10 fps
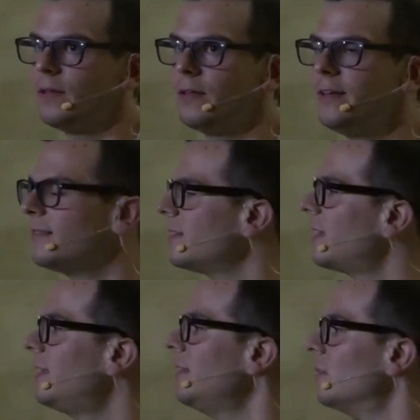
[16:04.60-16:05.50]
He is
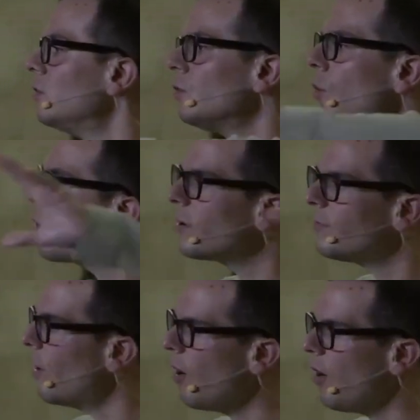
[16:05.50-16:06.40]
the Lord
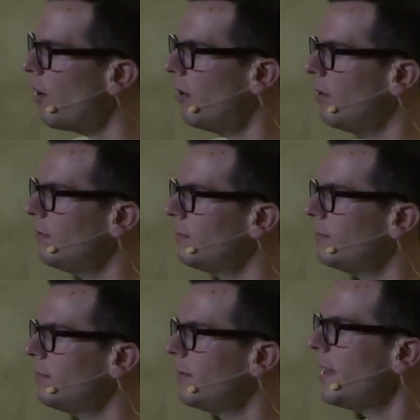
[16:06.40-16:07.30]
of all.
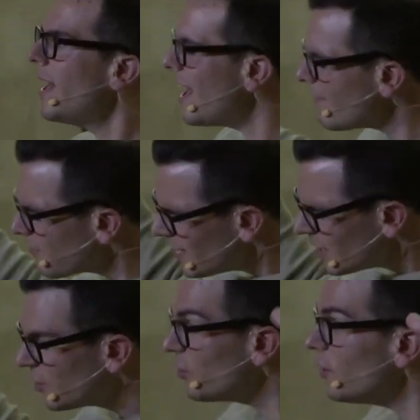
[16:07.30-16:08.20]
Every
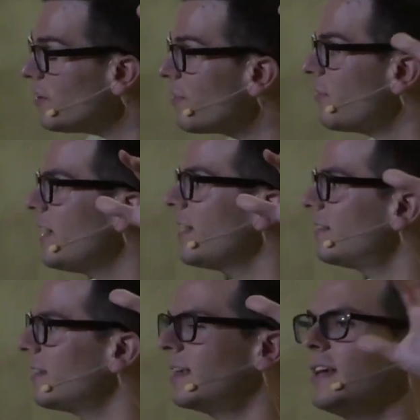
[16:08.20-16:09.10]
good thing
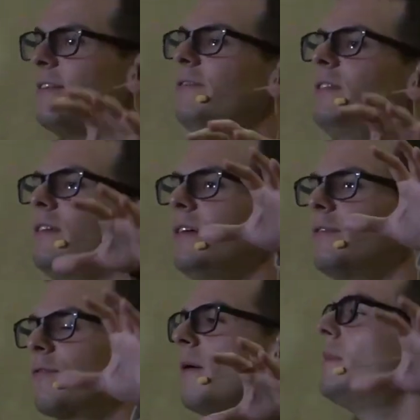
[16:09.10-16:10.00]
is a gift
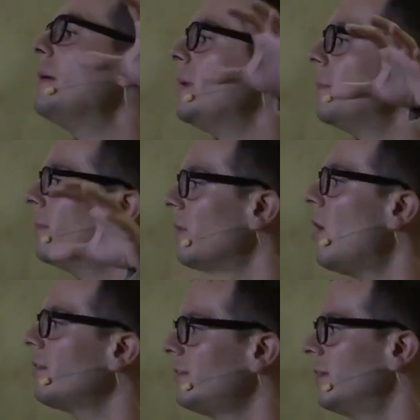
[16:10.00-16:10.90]
from Him and it
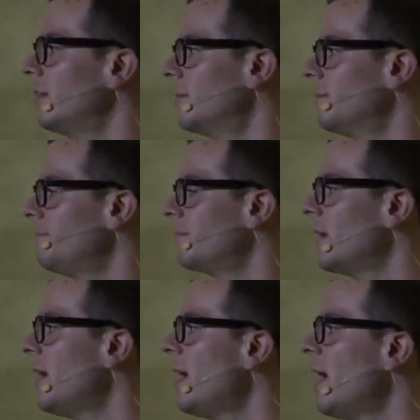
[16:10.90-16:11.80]
belongs to Him.
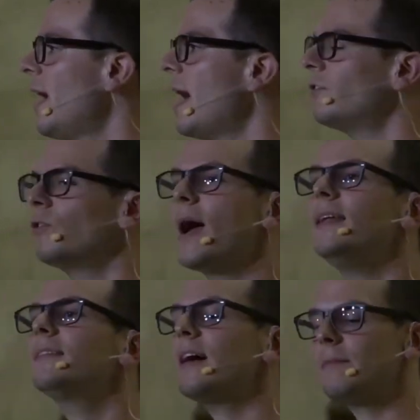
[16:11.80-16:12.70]
And so
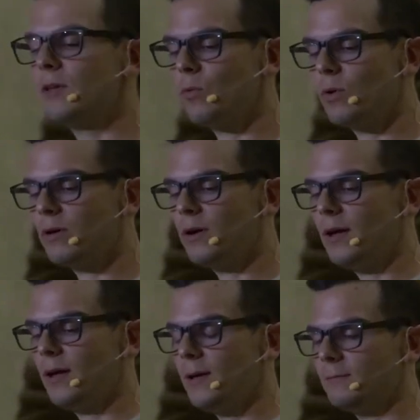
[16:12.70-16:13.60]
anytime that we're
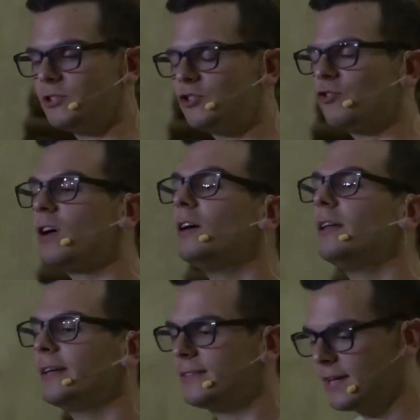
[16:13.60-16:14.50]

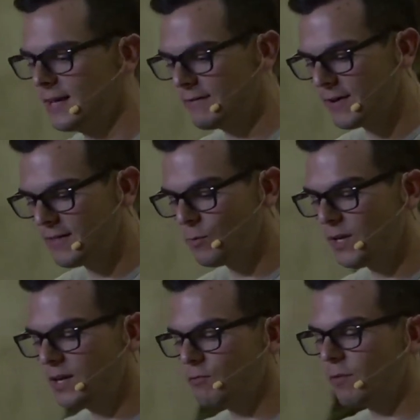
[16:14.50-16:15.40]
struggling to give, I think we
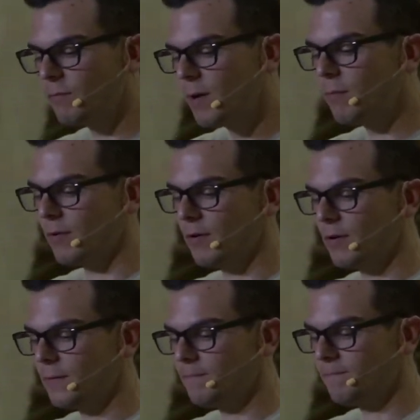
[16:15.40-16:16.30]
can
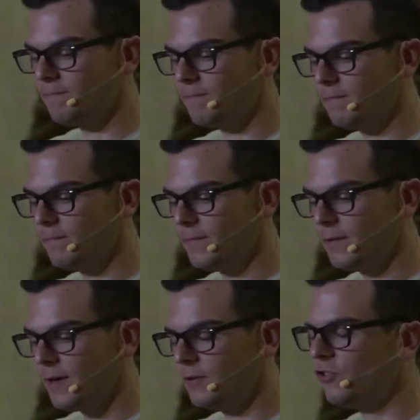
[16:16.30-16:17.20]
remember
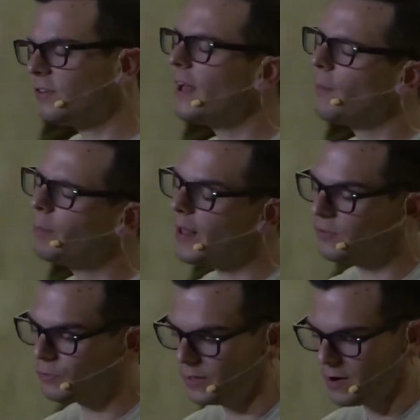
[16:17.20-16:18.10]
just how
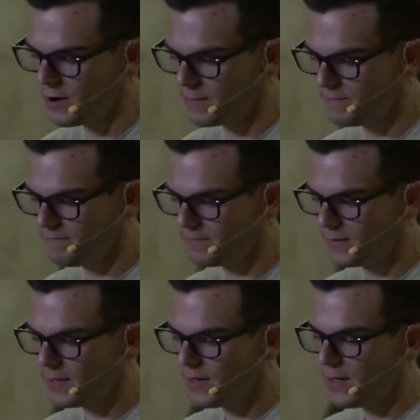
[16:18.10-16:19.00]
blessed we are
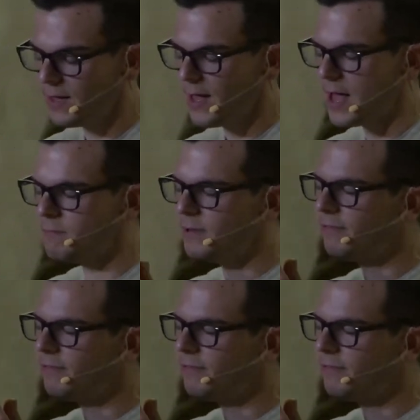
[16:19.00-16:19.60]
and be